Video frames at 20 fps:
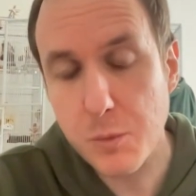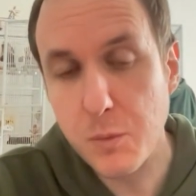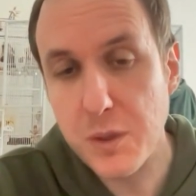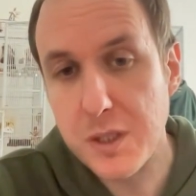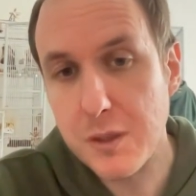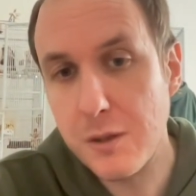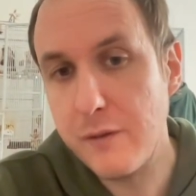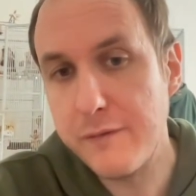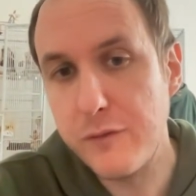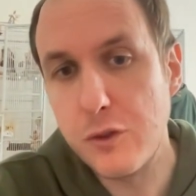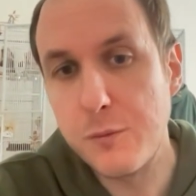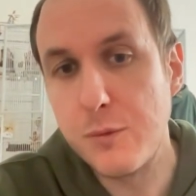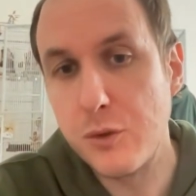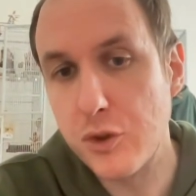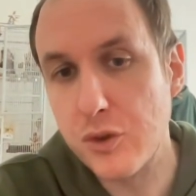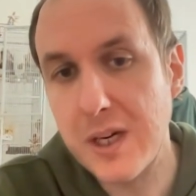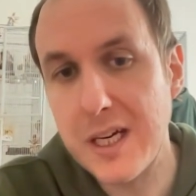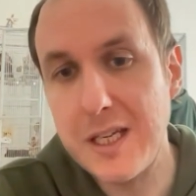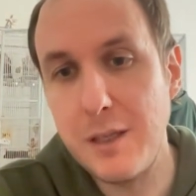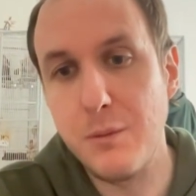We do formal
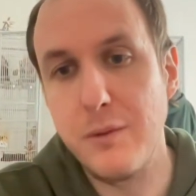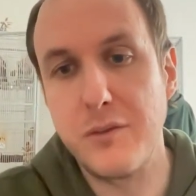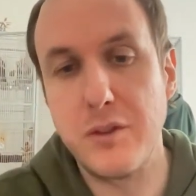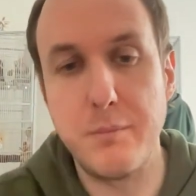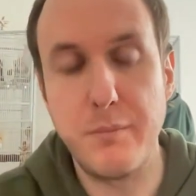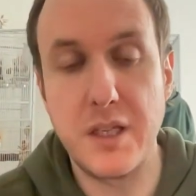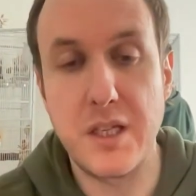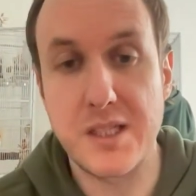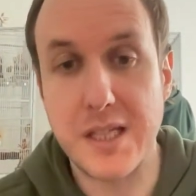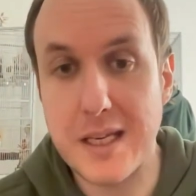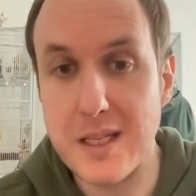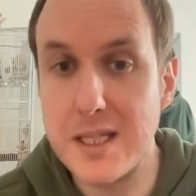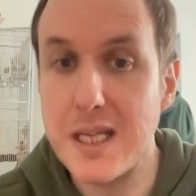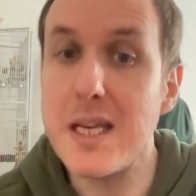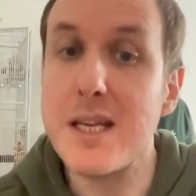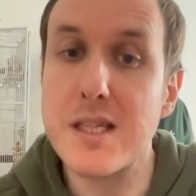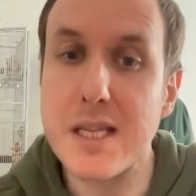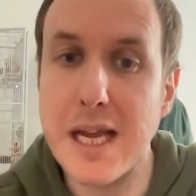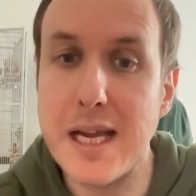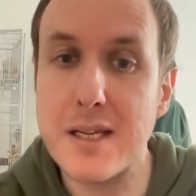training with them because they
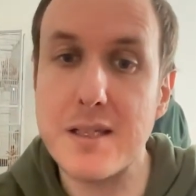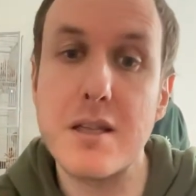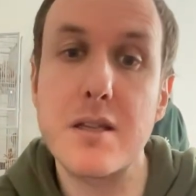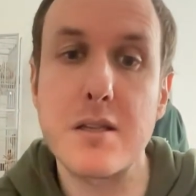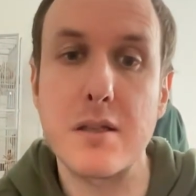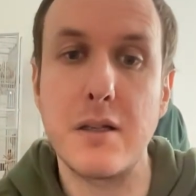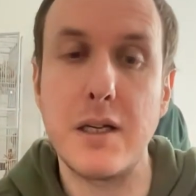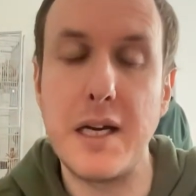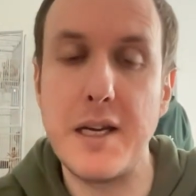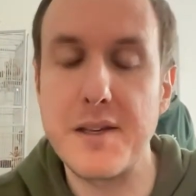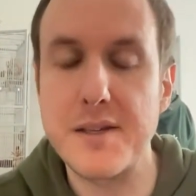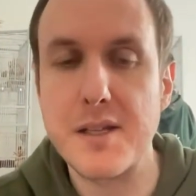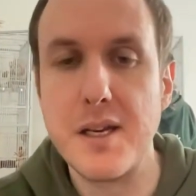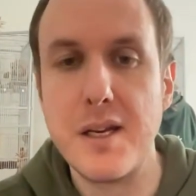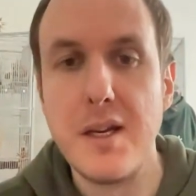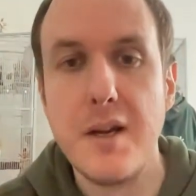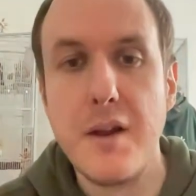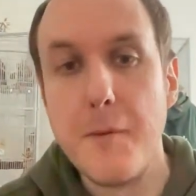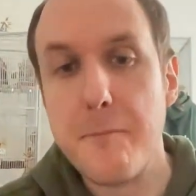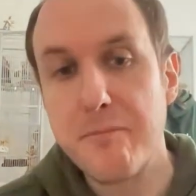need to exercise,
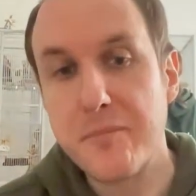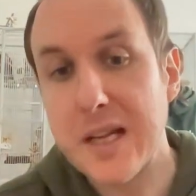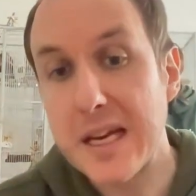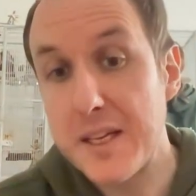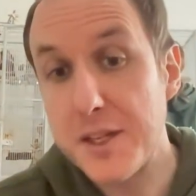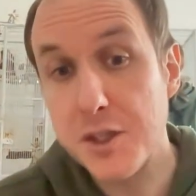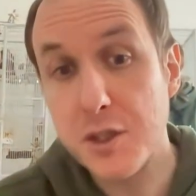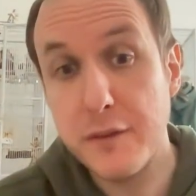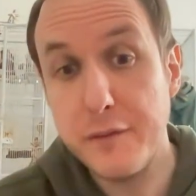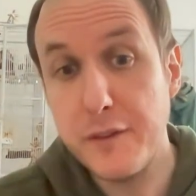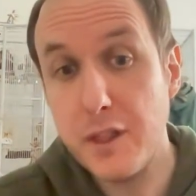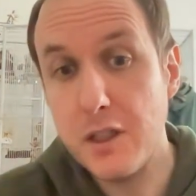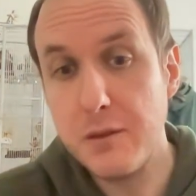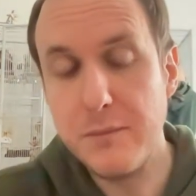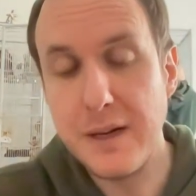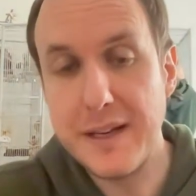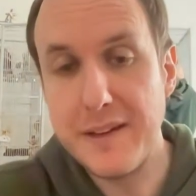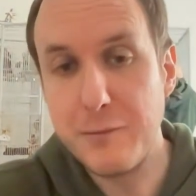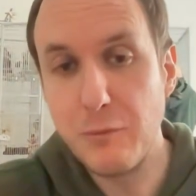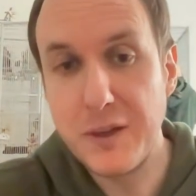and it's good for them.
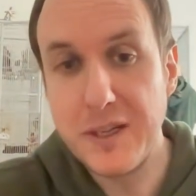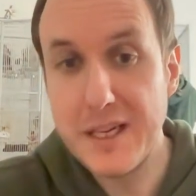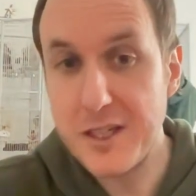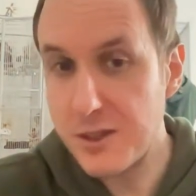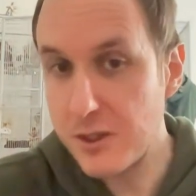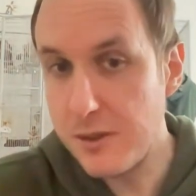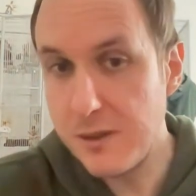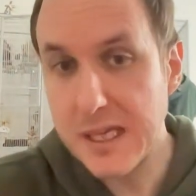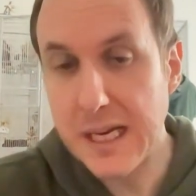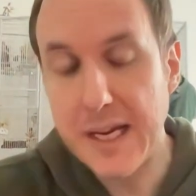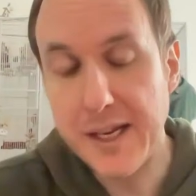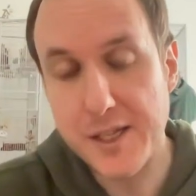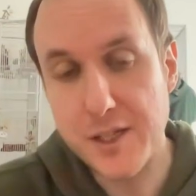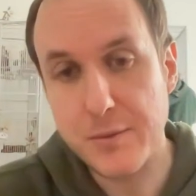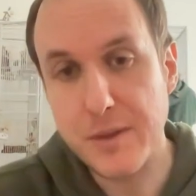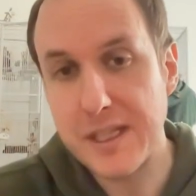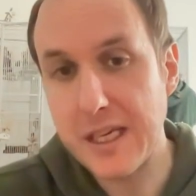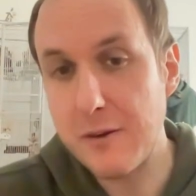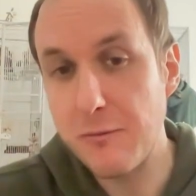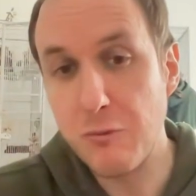And when they do get into
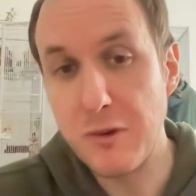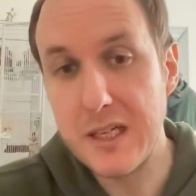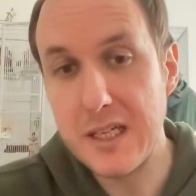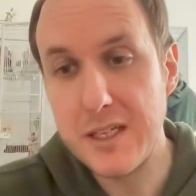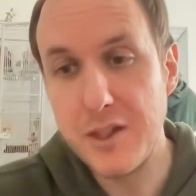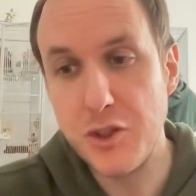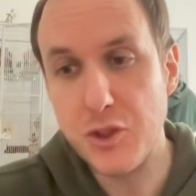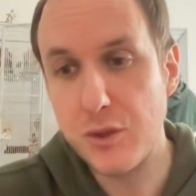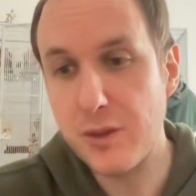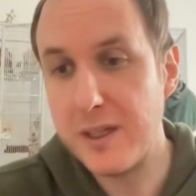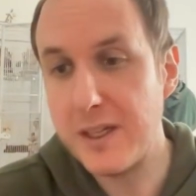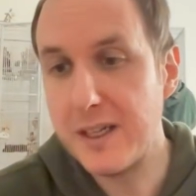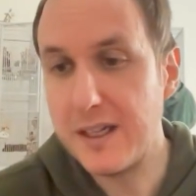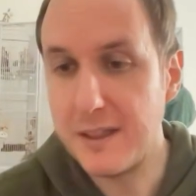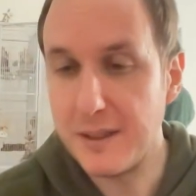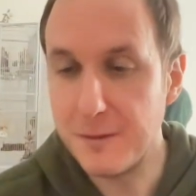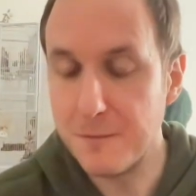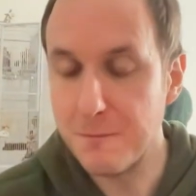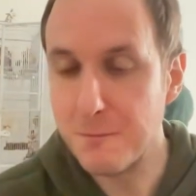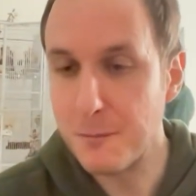it, they really enjoy it.